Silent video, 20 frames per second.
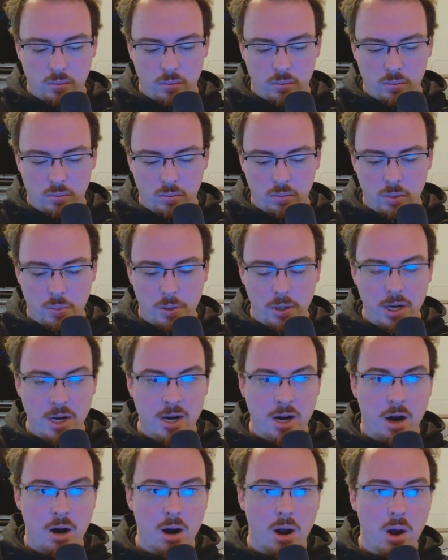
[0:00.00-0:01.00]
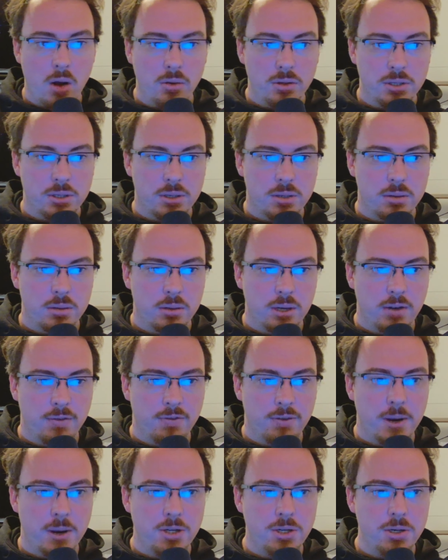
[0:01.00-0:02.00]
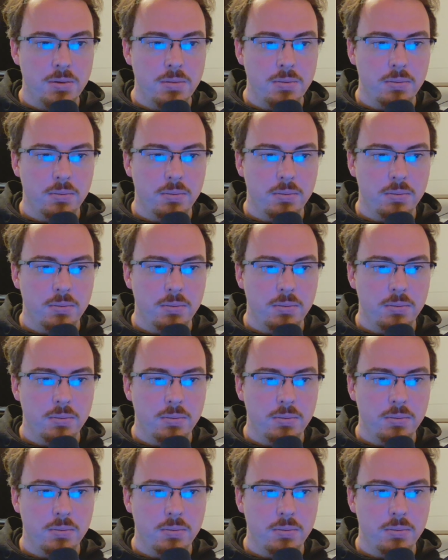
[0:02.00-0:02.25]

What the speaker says: We'll put in our host information,